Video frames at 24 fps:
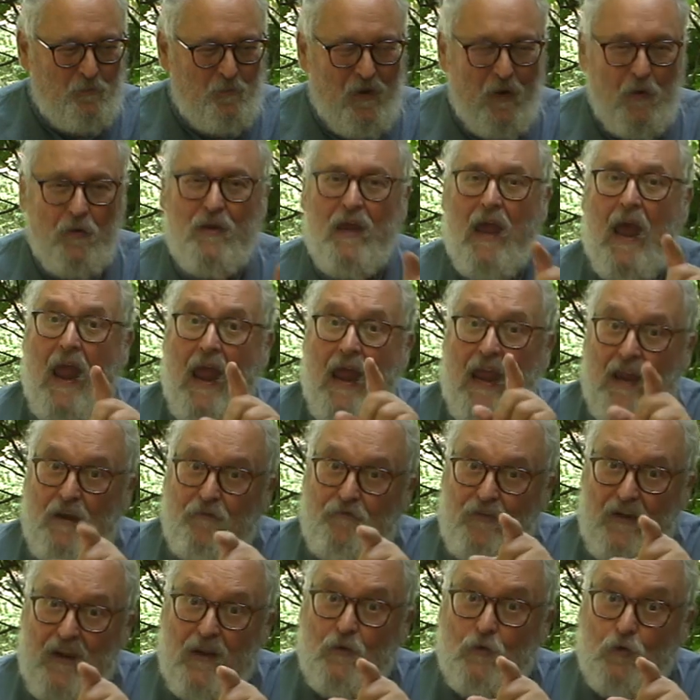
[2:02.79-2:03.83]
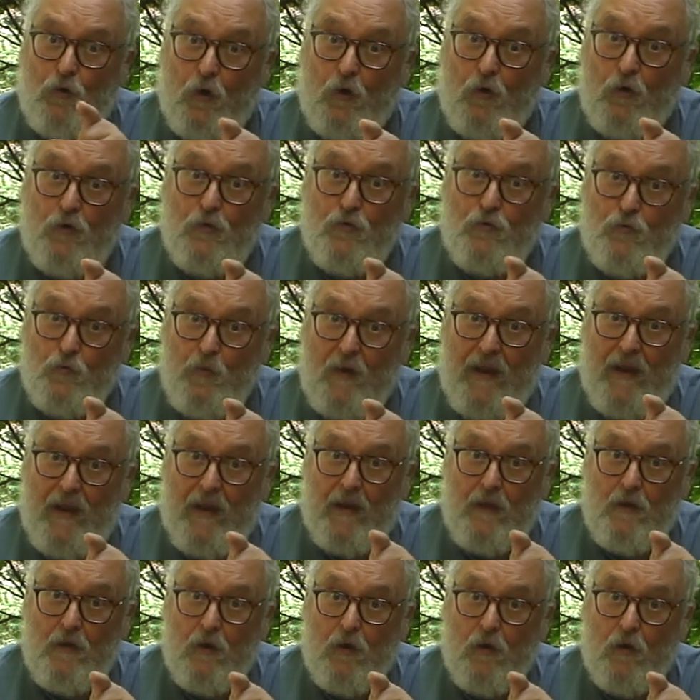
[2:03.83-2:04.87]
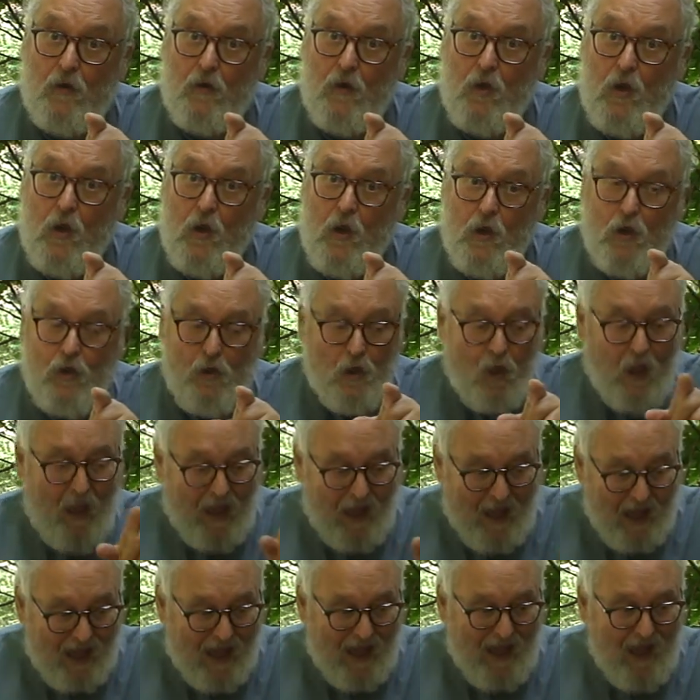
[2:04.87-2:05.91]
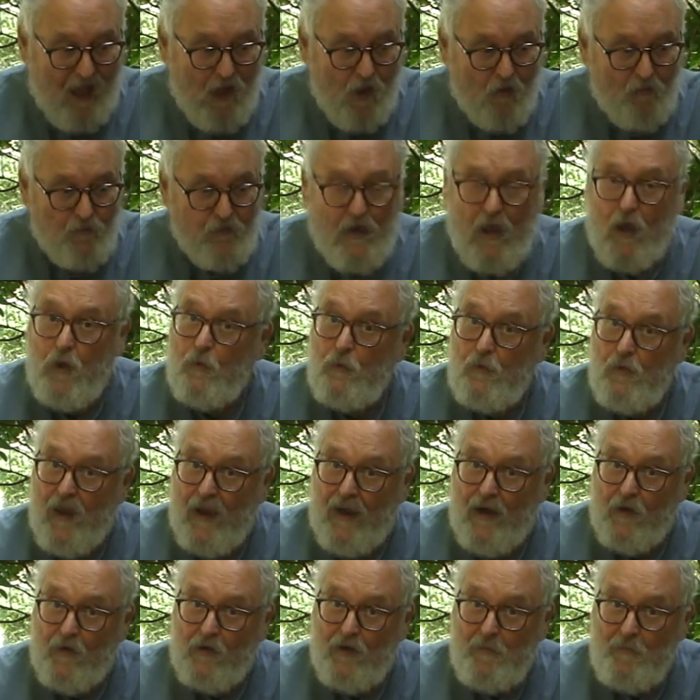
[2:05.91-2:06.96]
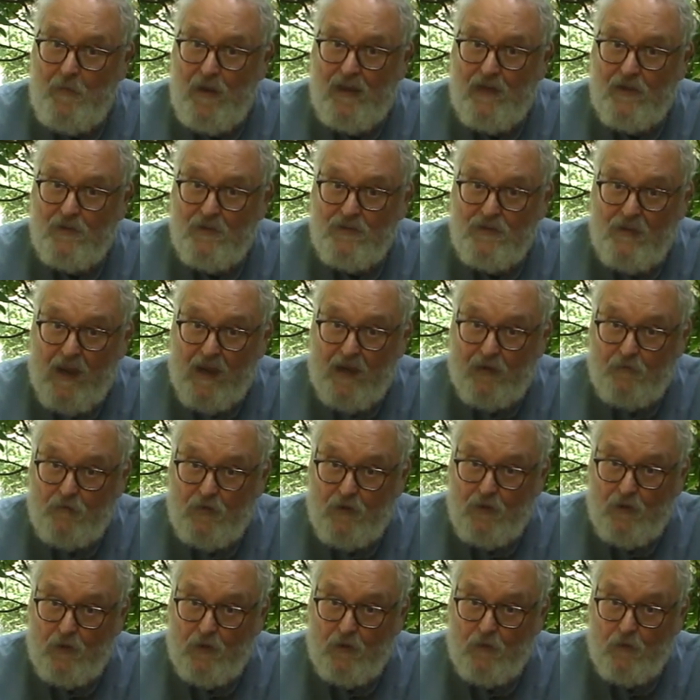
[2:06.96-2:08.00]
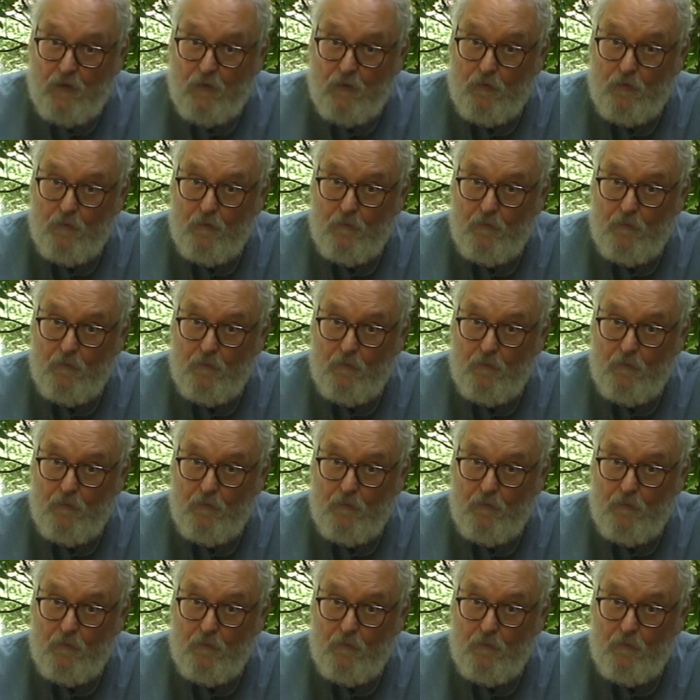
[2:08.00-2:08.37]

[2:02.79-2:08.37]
milk? If it turns red, I'll know the hairy man's after you.